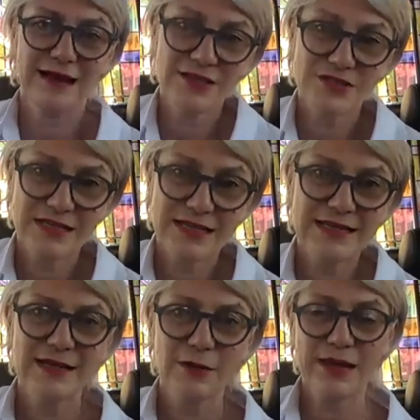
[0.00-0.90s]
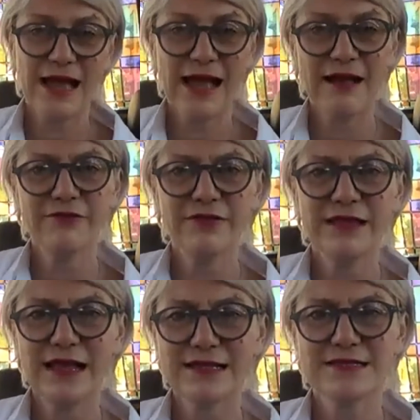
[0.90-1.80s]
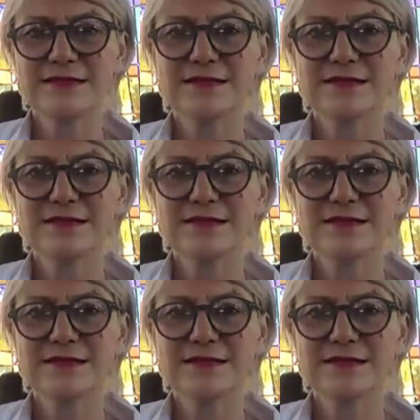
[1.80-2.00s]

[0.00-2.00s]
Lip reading: and actually we have. In the last